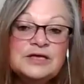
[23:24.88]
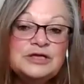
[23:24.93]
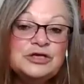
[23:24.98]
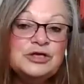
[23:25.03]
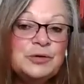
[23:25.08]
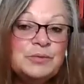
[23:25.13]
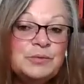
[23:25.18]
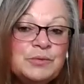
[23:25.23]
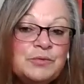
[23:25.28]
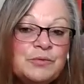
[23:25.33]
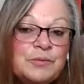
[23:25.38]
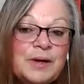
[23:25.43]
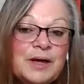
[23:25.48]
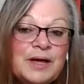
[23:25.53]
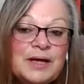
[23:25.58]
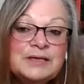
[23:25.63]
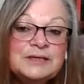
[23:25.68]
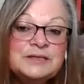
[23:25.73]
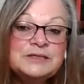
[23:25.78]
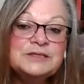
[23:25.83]
these human
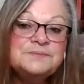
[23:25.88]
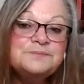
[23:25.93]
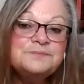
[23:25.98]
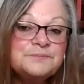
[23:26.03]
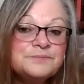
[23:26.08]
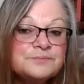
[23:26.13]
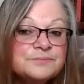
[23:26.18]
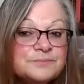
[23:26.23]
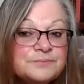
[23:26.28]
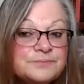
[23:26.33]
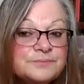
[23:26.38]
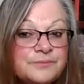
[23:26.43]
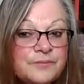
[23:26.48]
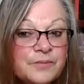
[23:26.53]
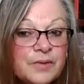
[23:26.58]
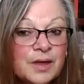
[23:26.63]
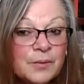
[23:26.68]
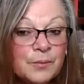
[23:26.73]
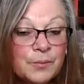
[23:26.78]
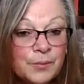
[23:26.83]
remains
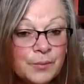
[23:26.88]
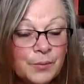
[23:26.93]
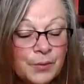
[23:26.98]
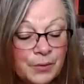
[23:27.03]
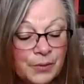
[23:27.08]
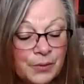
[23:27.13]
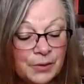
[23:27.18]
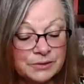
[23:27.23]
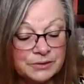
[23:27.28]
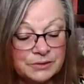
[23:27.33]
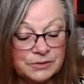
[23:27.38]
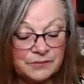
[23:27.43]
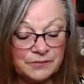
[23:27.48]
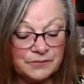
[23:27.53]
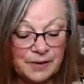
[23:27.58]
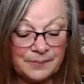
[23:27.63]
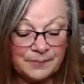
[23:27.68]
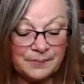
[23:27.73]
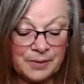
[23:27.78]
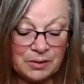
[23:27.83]
were
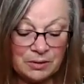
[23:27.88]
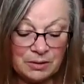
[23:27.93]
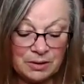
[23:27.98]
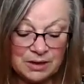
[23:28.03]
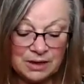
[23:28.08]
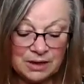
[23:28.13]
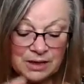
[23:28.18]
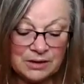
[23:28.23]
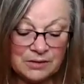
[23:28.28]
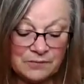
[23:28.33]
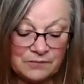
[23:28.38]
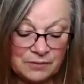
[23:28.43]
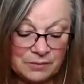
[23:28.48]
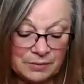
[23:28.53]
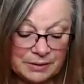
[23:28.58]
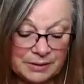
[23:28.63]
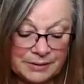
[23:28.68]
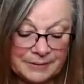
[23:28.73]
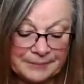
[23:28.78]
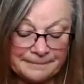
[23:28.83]
sort of like buried in a
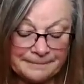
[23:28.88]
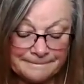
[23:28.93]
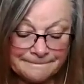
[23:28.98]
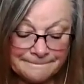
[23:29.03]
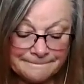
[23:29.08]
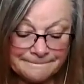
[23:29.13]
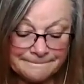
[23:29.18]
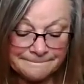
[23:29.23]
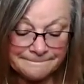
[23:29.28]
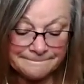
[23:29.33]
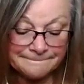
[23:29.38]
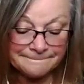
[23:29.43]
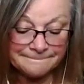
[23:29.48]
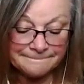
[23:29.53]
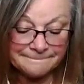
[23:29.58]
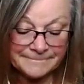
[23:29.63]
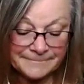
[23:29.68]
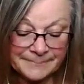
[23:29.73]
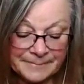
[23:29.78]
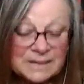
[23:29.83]
very
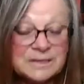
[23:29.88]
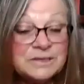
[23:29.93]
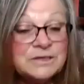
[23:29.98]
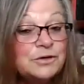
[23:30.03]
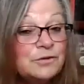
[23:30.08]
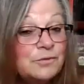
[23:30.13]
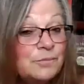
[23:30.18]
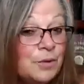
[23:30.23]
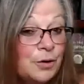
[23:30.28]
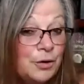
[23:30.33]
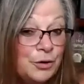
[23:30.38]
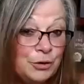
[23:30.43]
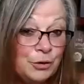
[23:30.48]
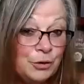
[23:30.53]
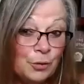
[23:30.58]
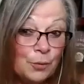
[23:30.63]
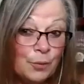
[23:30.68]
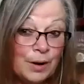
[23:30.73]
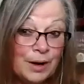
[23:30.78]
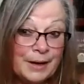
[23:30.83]

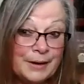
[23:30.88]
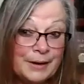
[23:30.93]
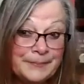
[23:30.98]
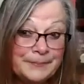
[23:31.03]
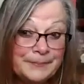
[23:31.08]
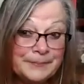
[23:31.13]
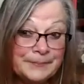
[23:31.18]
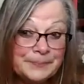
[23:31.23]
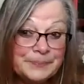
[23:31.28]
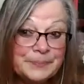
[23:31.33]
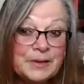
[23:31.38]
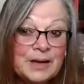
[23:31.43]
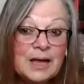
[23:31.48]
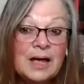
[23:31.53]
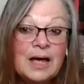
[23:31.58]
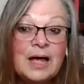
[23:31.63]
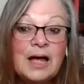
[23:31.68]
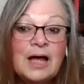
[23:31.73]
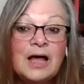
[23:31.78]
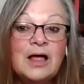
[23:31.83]
ceremonial way.
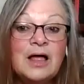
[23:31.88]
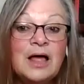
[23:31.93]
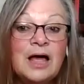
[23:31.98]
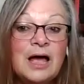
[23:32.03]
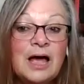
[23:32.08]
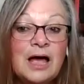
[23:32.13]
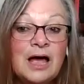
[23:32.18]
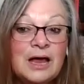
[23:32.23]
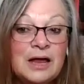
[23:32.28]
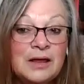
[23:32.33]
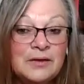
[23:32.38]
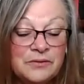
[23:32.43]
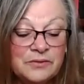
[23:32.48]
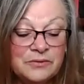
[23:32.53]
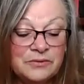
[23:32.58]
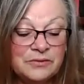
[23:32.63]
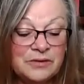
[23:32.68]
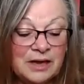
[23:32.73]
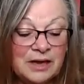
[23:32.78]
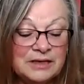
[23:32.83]

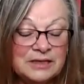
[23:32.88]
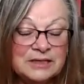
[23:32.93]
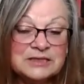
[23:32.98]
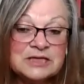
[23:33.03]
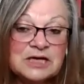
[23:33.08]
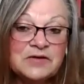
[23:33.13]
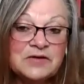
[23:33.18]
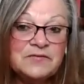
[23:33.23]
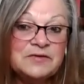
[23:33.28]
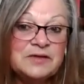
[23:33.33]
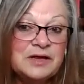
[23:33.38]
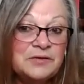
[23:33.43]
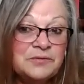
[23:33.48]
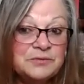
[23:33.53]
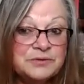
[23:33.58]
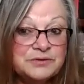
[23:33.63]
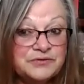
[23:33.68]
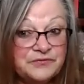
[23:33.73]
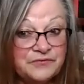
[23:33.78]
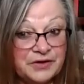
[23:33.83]
And they discovered
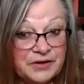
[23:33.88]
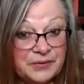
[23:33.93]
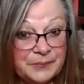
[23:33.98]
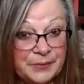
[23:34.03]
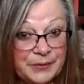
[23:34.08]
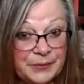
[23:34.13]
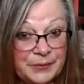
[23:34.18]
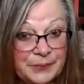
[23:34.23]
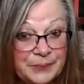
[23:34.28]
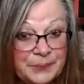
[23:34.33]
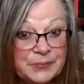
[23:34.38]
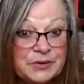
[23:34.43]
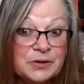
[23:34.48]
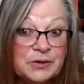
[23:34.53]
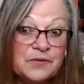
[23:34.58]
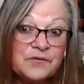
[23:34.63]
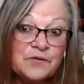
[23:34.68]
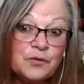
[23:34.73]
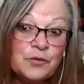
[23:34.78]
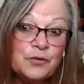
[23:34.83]
that it was female,
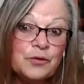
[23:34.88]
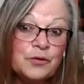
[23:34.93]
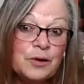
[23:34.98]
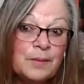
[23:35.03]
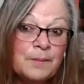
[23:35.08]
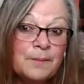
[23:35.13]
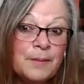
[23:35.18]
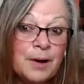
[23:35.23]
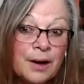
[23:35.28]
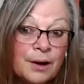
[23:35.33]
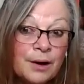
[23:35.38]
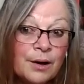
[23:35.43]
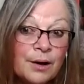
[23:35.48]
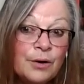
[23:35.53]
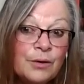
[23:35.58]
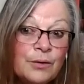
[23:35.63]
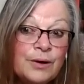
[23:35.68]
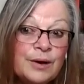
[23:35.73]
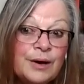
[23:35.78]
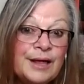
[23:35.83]
so they've called her
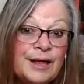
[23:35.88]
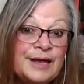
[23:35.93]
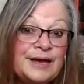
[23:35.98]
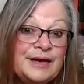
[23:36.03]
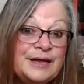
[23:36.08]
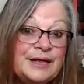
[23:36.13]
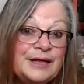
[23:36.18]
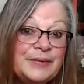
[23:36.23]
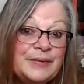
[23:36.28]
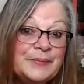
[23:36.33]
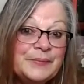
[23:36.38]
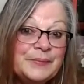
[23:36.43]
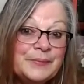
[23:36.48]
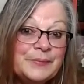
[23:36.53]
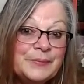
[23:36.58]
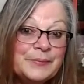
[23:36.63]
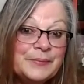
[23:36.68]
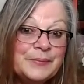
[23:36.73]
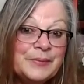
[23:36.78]
Mungo Lady.